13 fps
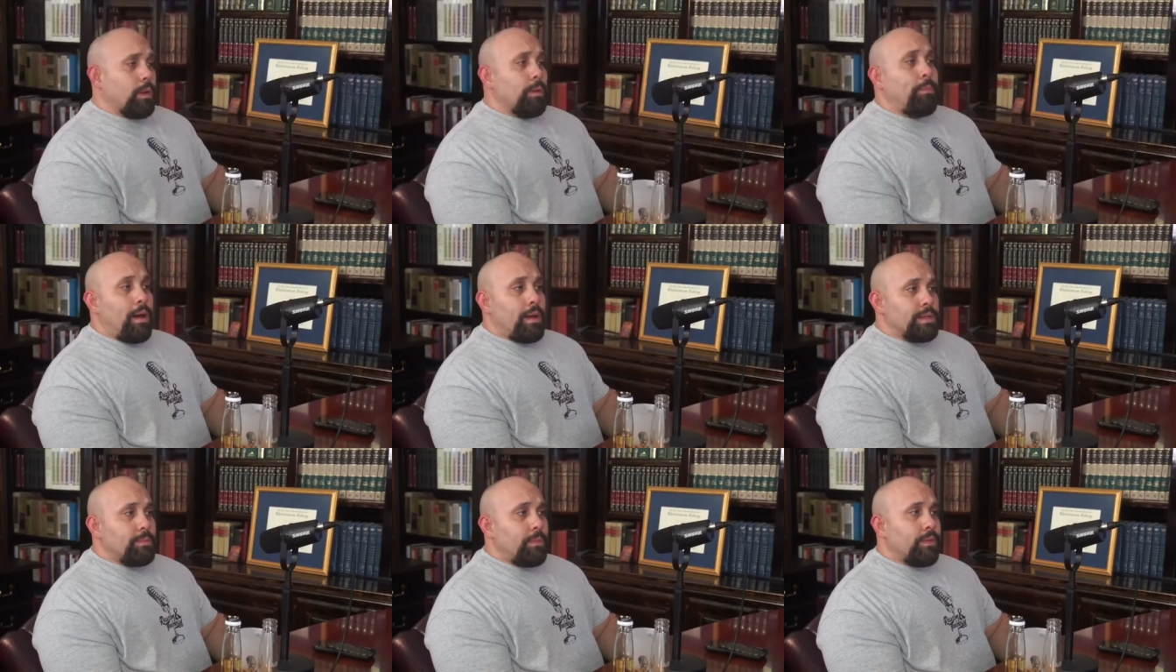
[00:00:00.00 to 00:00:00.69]

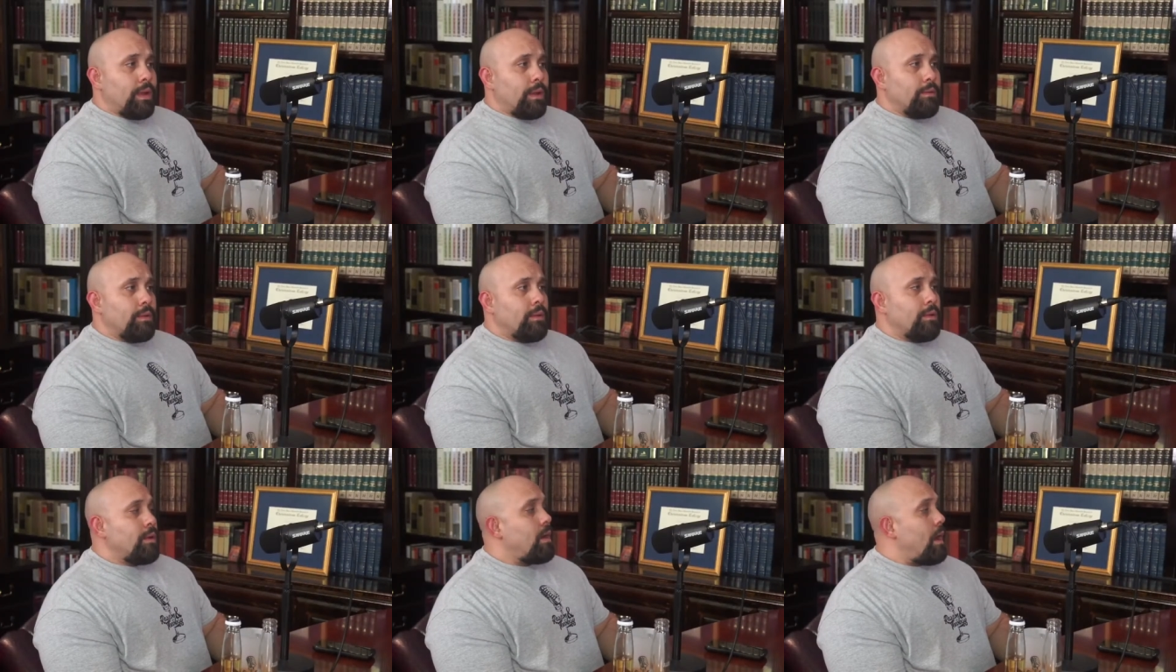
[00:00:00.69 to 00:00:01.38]
possible that
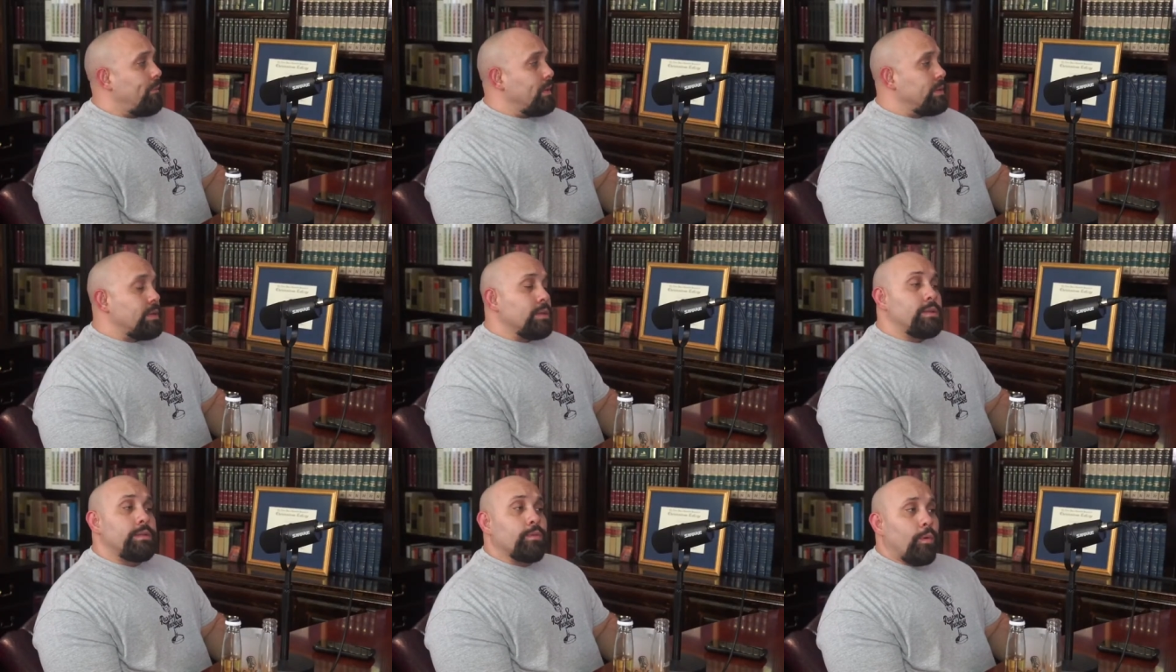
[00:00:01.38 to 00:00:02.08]
on this
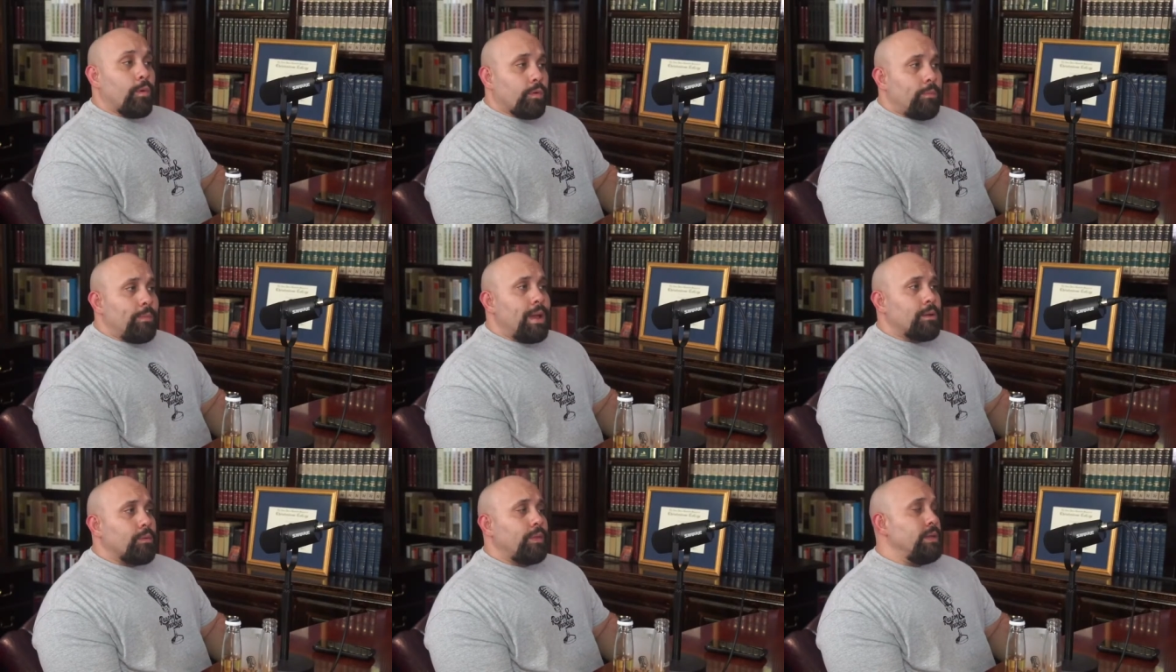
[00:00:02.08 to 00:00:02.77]
historical
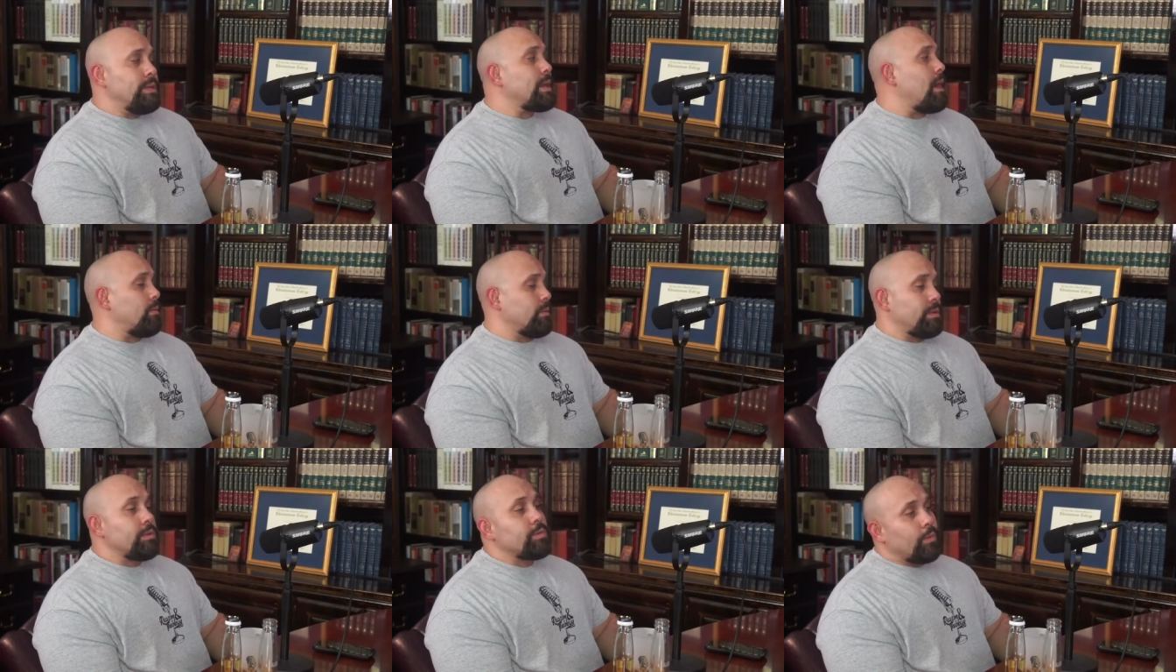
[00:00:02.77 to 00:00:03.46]
matter, these
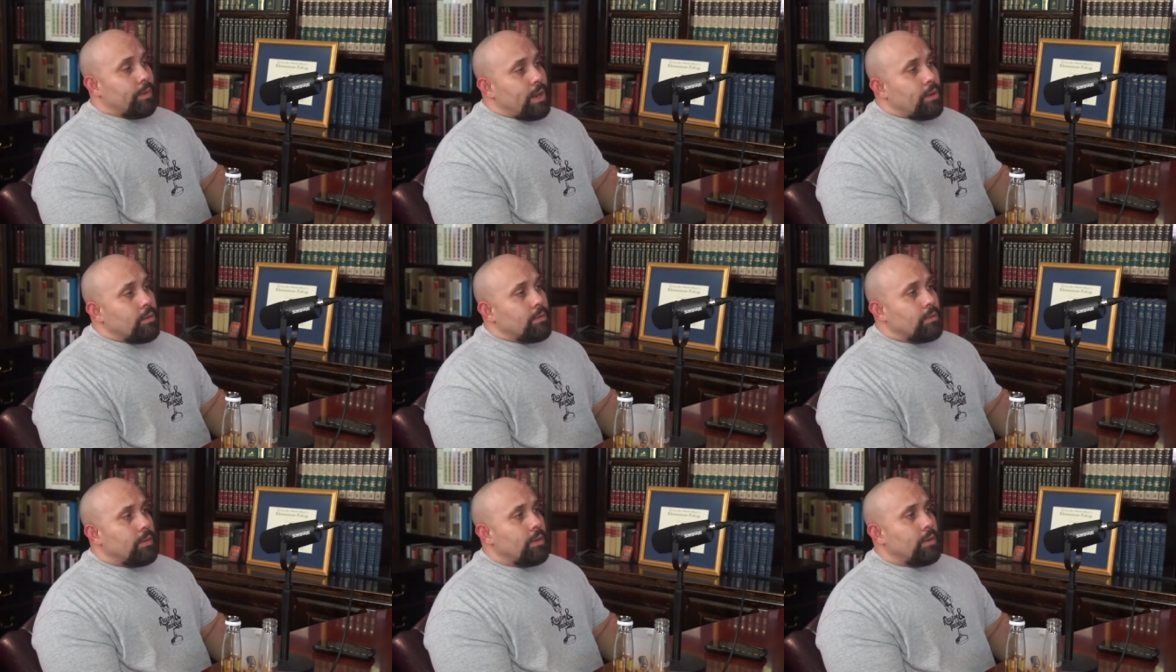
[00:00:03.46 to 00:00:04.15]
councils were in error.
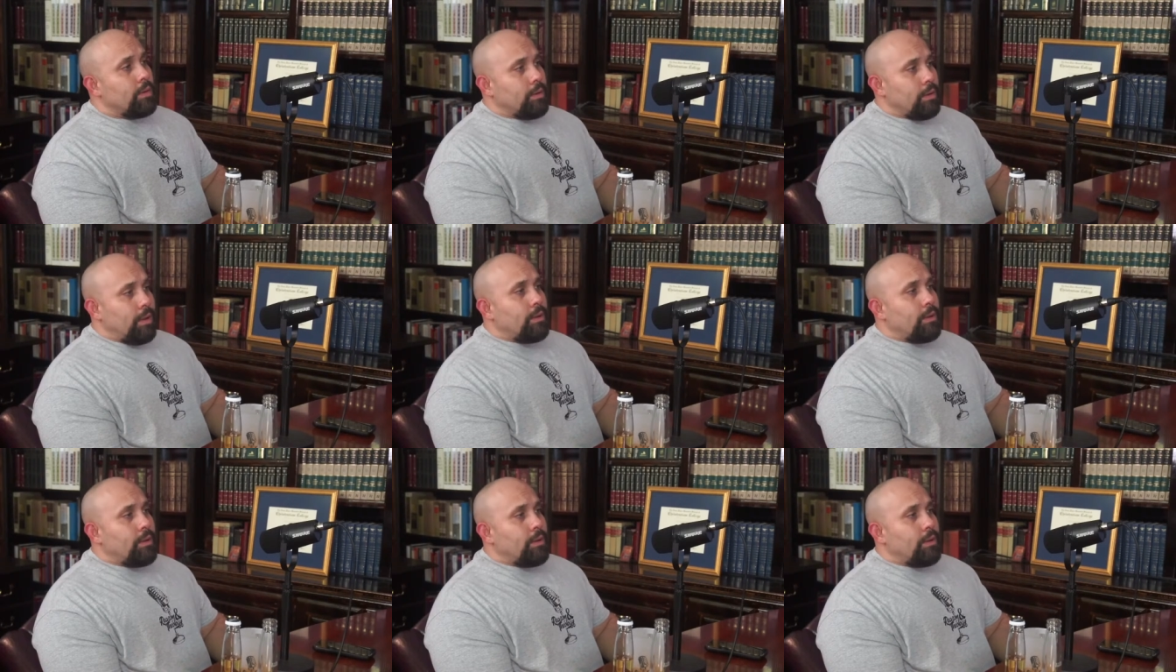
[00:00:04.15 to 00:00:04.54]
And